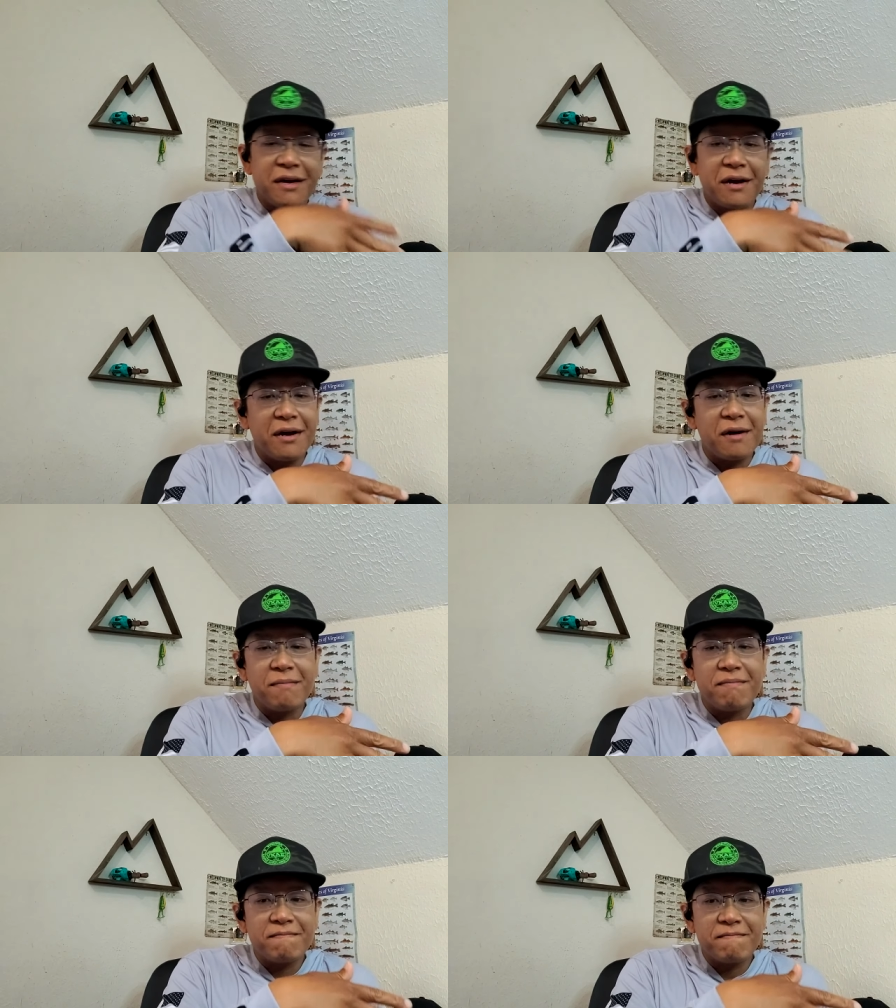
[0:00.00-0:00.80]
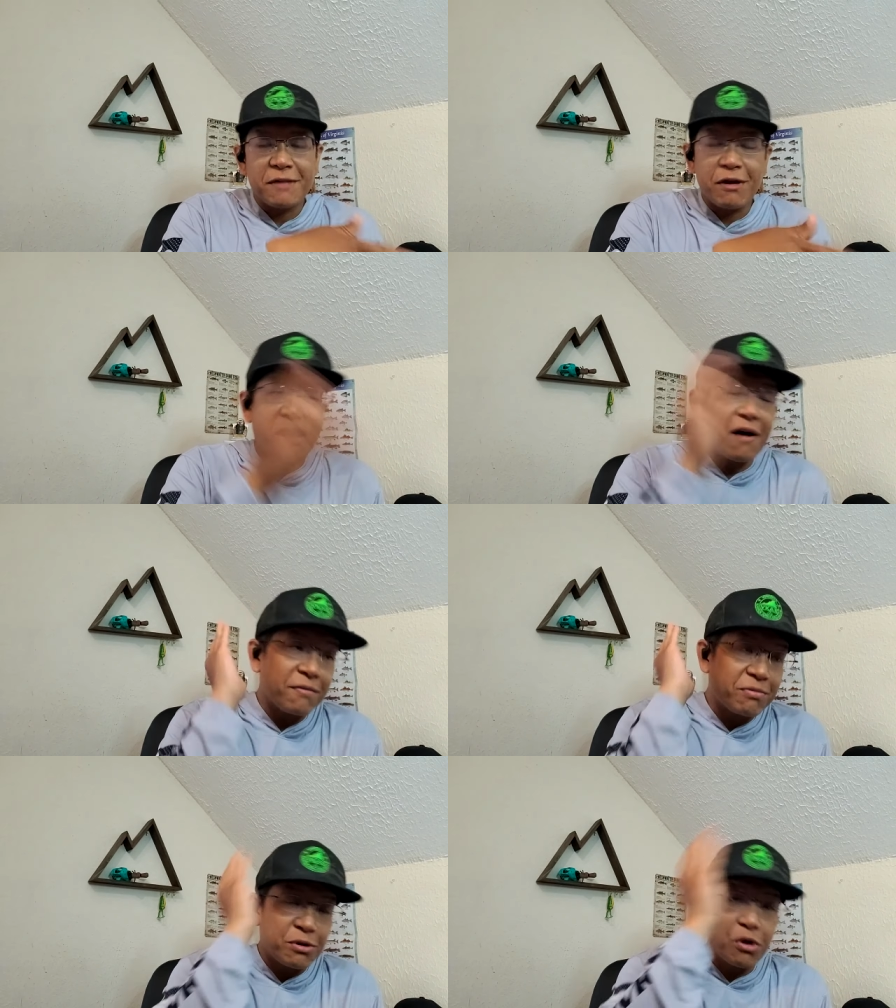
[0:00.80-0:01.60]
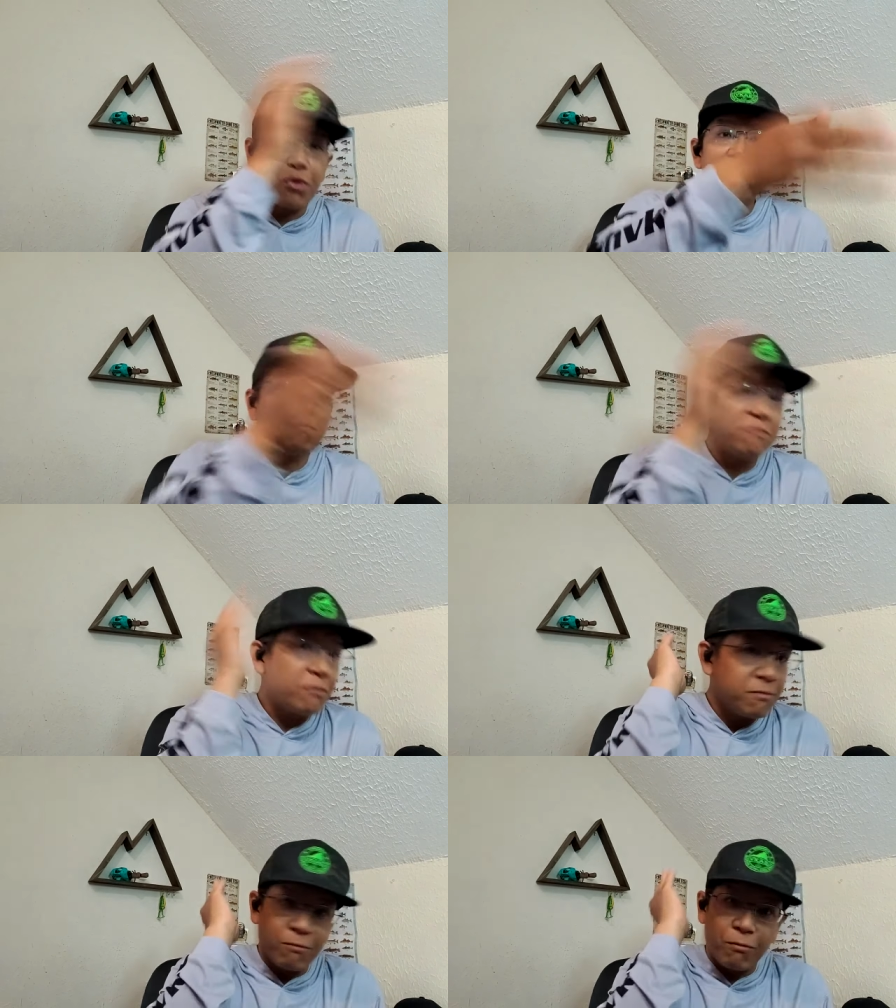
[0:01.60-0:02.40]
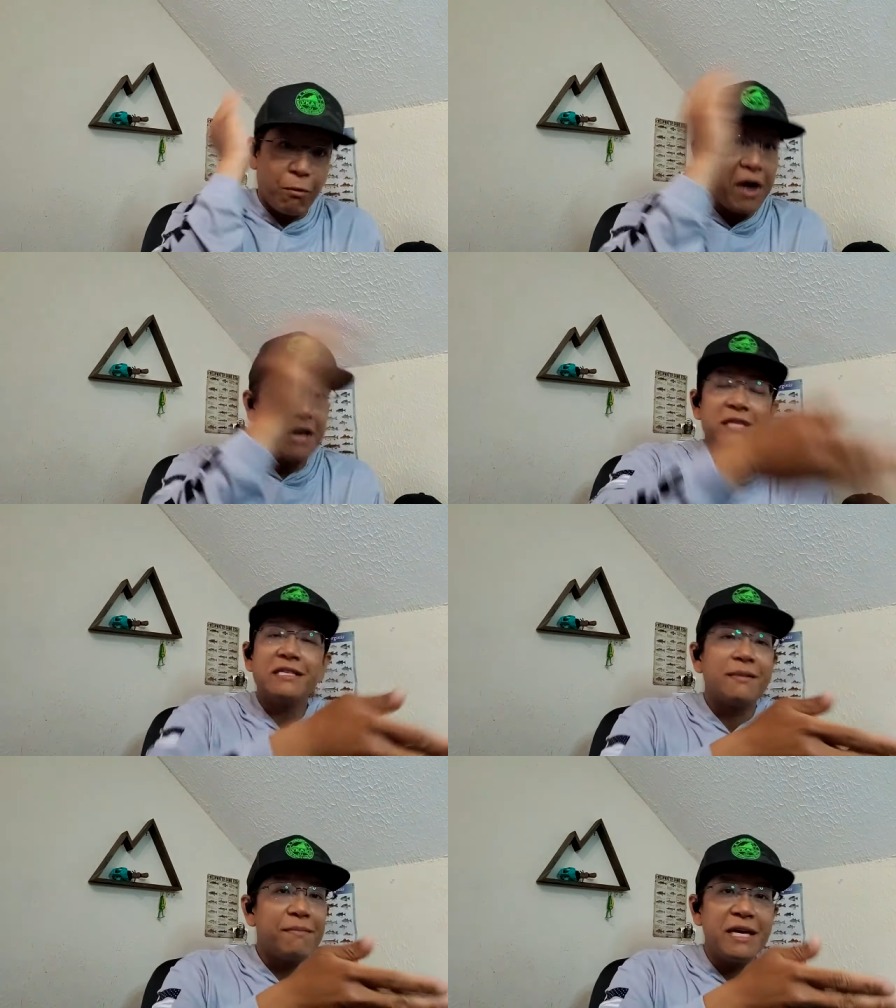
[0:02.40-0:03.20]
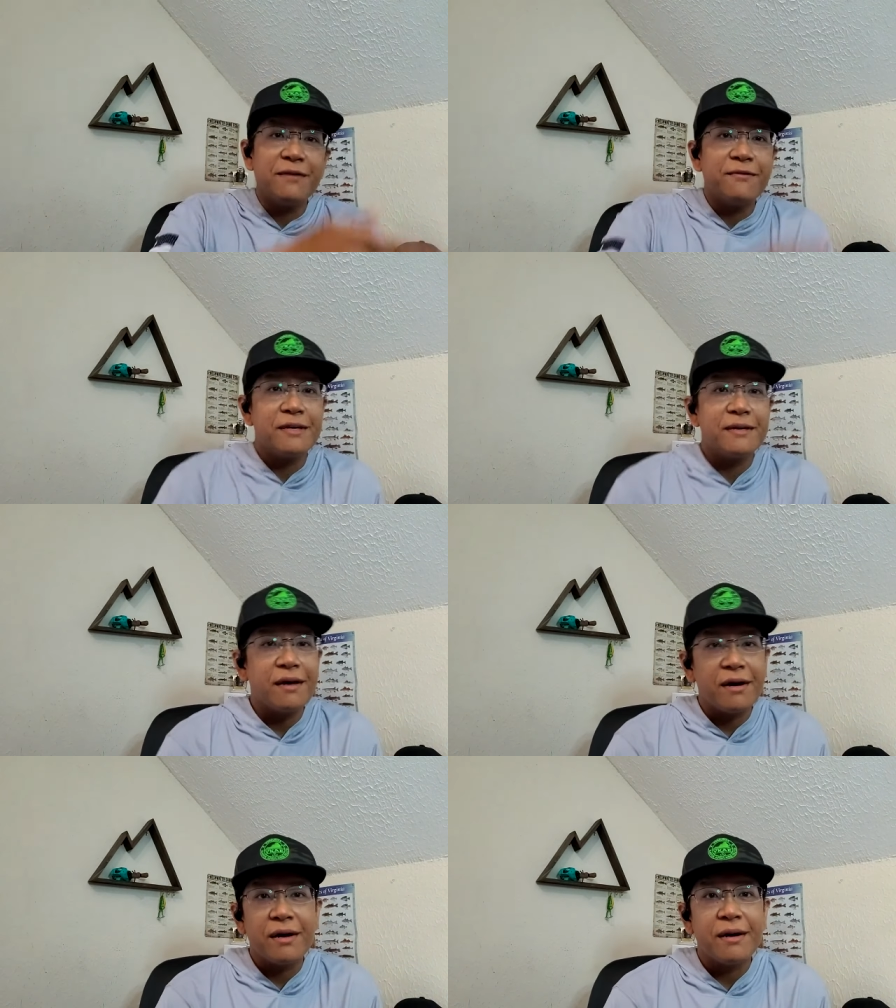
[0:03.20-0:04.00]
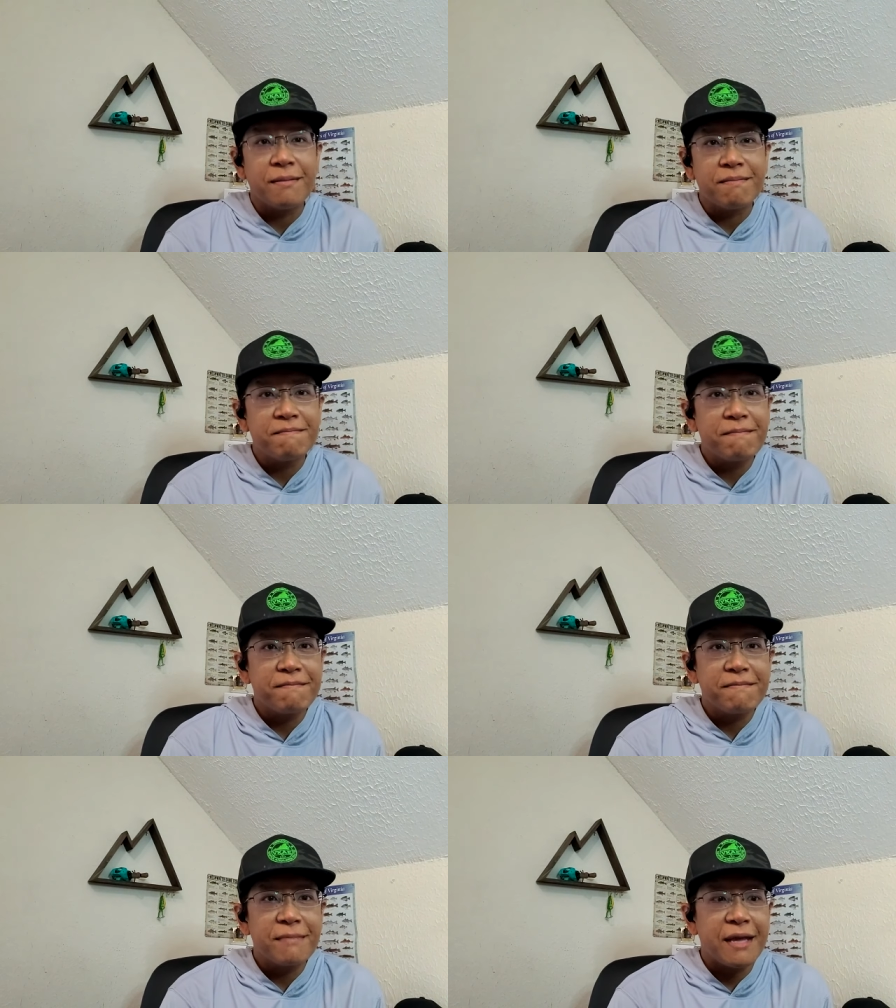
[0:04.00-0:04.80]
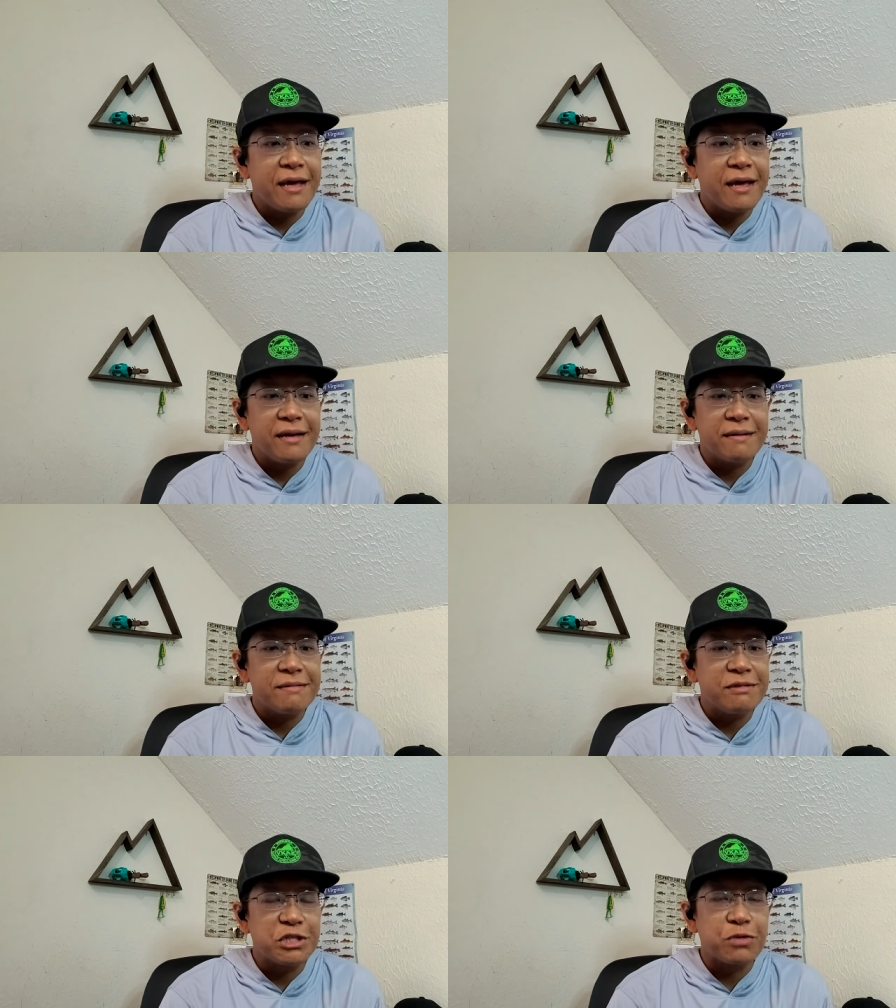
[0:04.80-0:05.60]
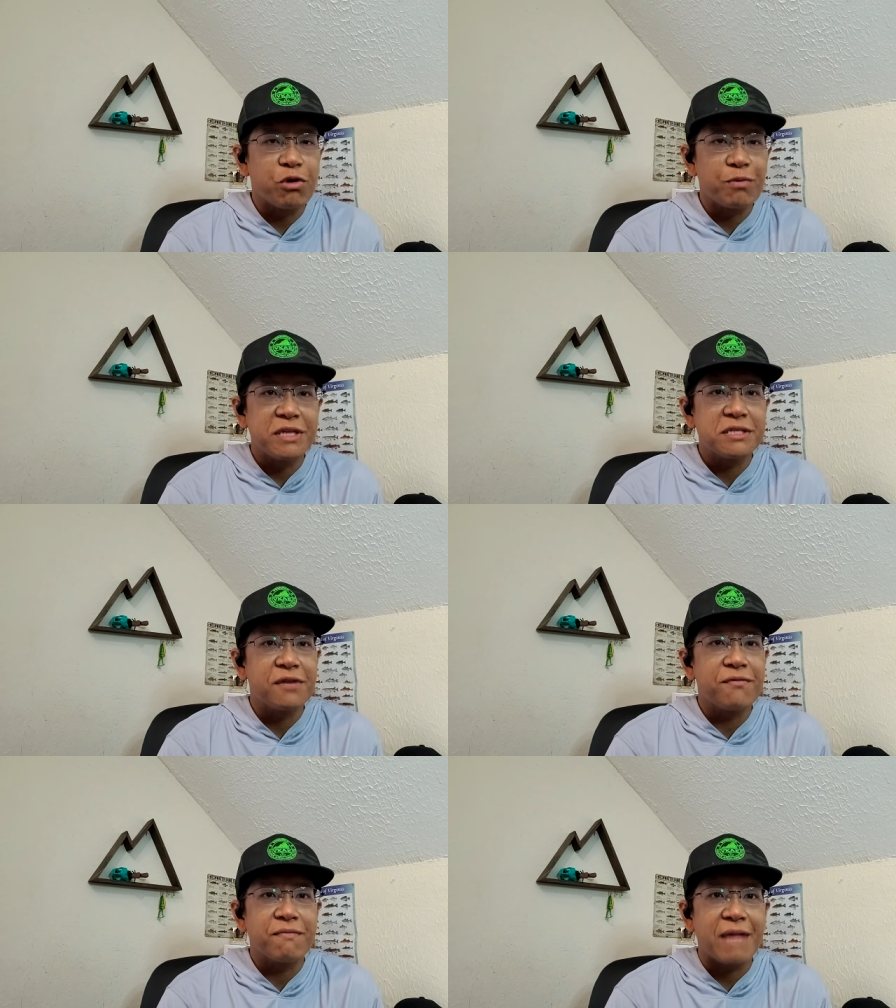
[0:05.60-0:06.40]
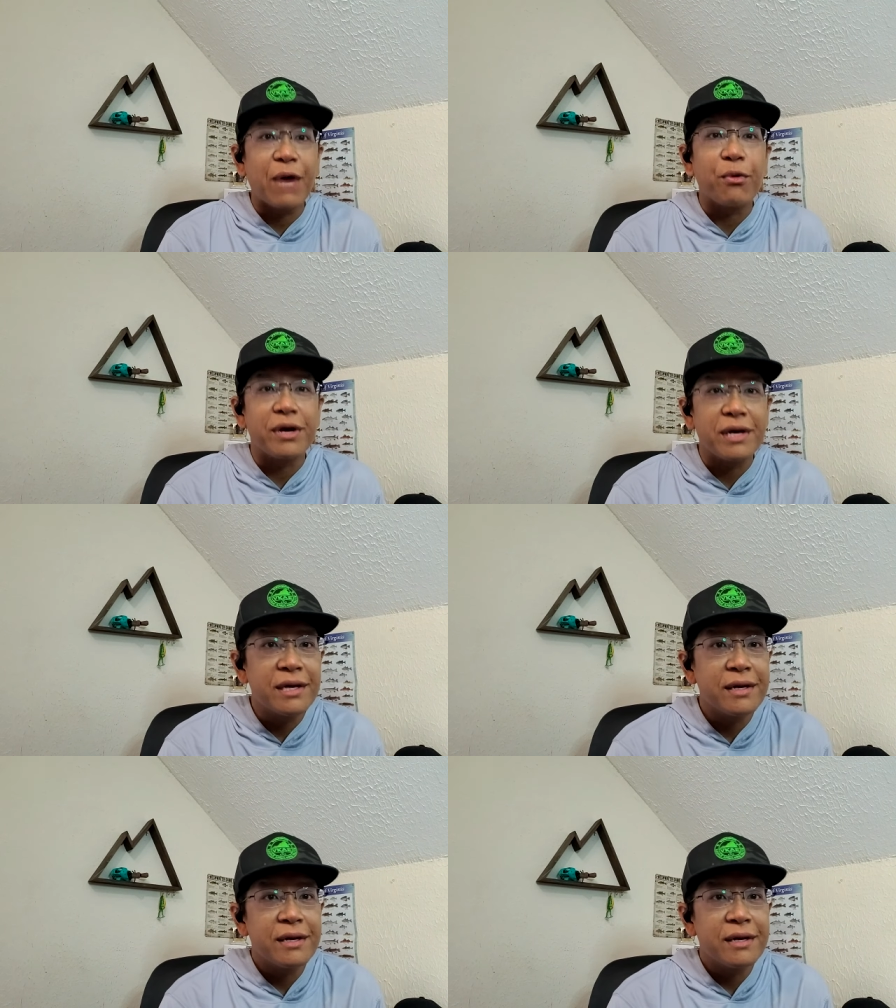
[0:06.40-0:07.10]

uh, you know, I'll throw right into the meat of it um, and just work my stuff that way.